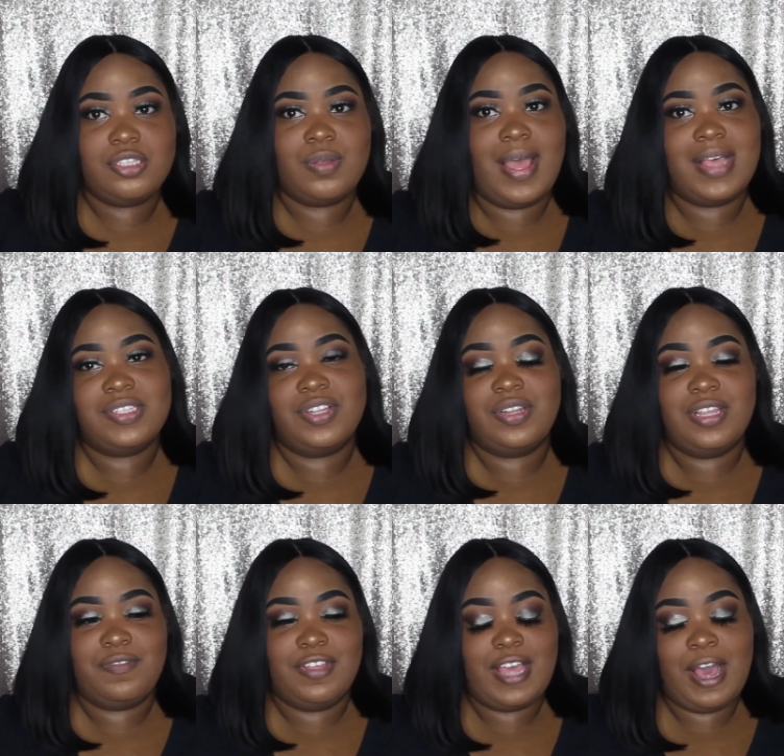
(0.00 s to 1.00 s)
So as they're
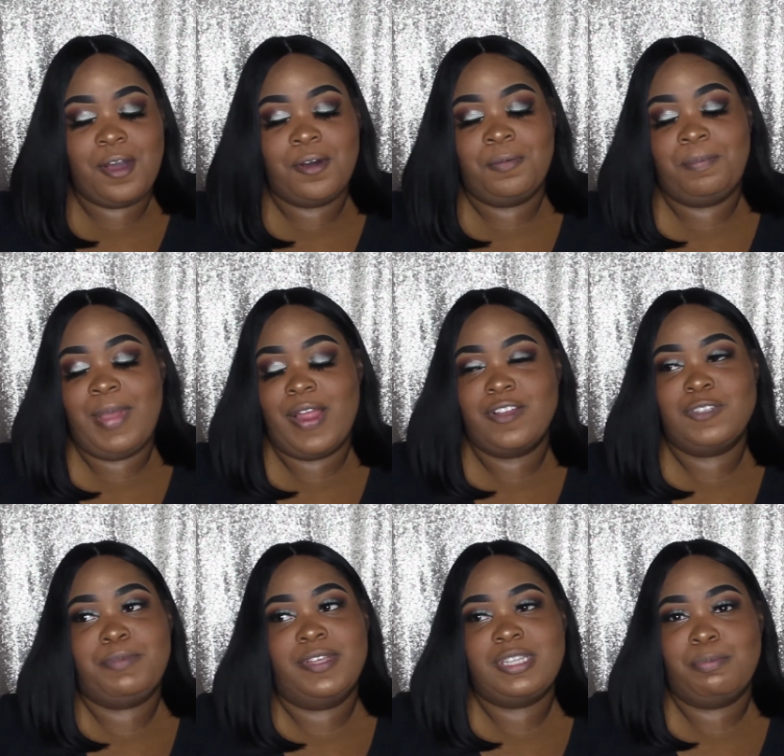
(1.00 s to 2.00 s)
leaving out,
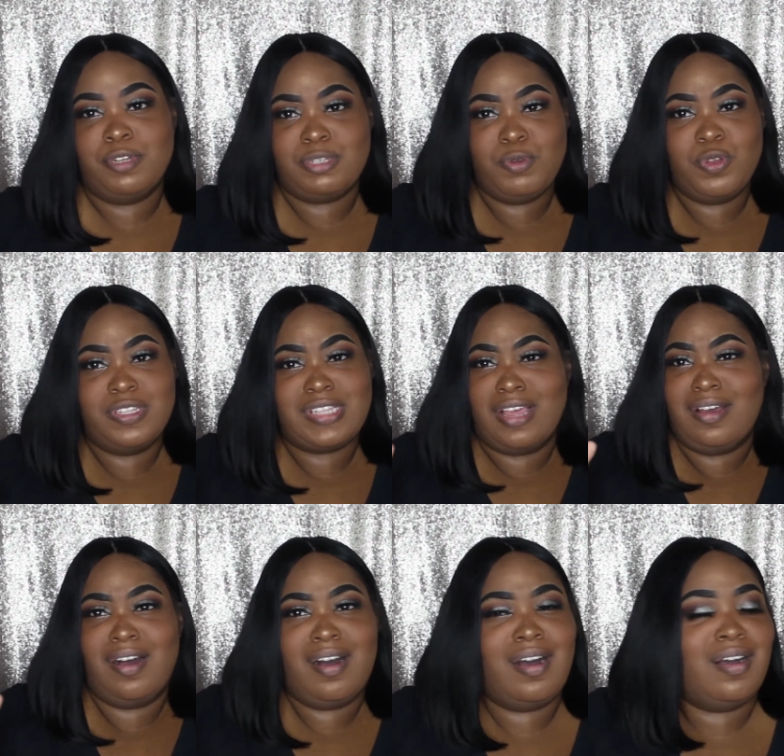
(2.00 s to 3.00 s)
Paris picks up her smoothies like,
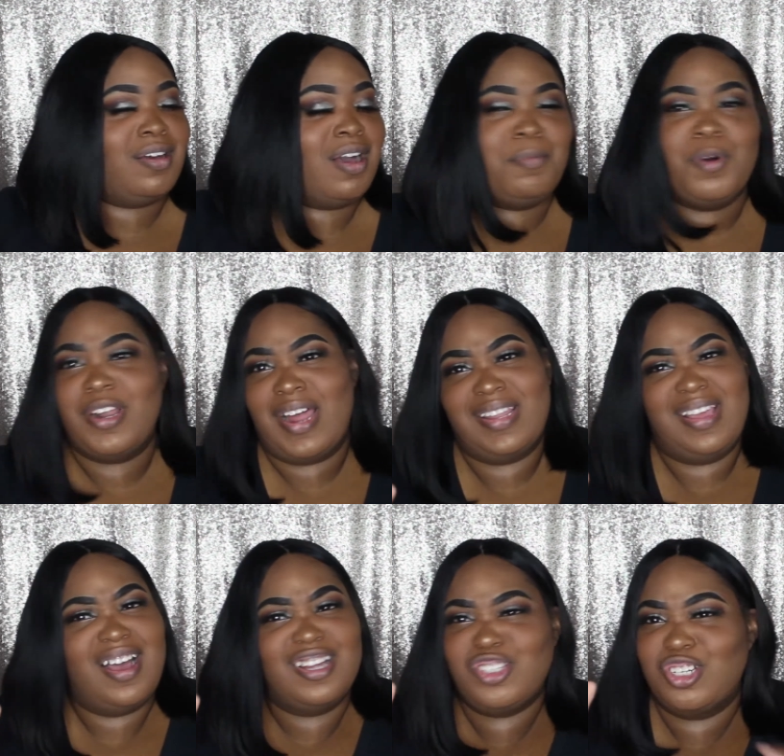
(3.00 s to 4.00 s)
oh, come on,
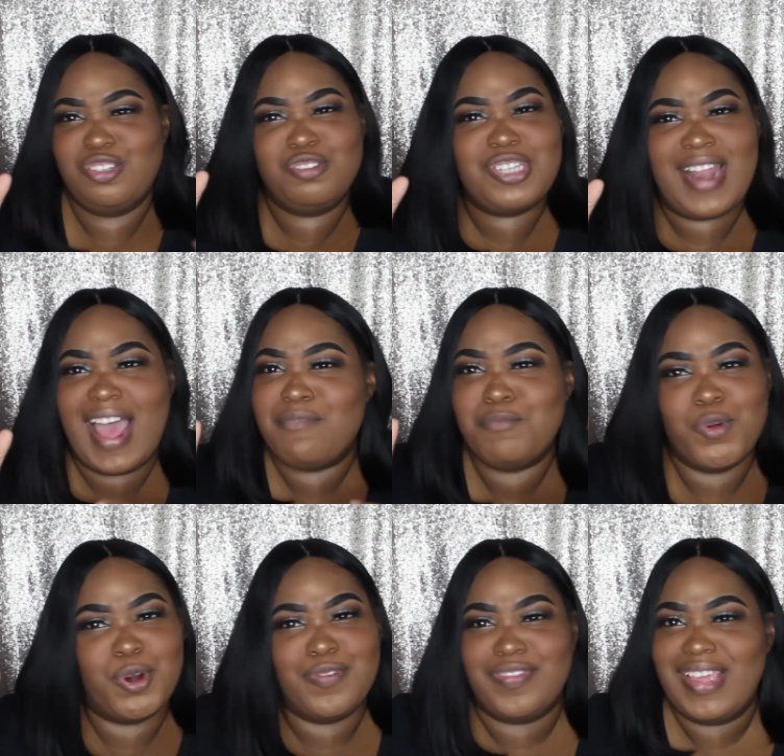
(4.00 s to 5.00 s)
Alejandro, you should have
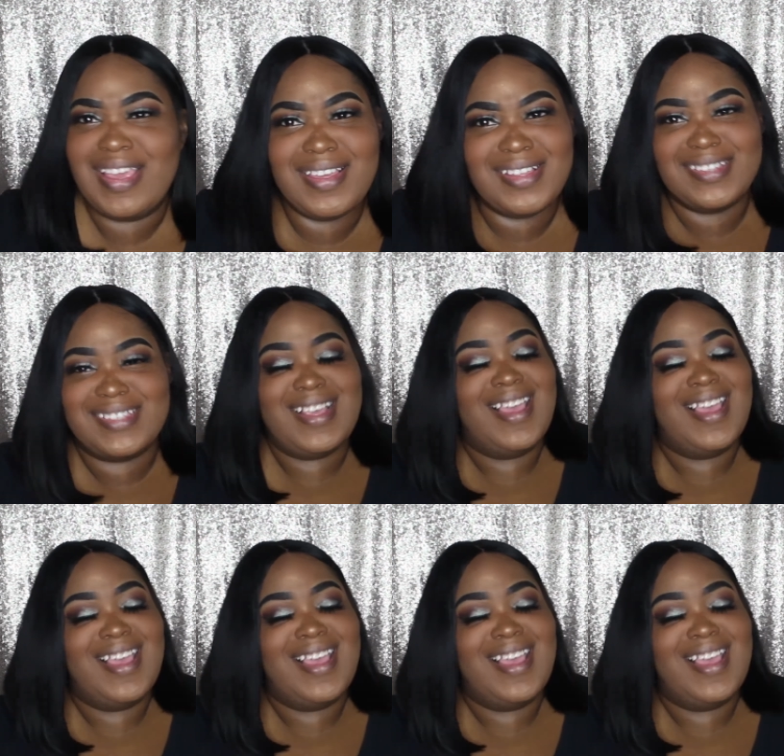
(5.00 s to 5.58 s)
more of these.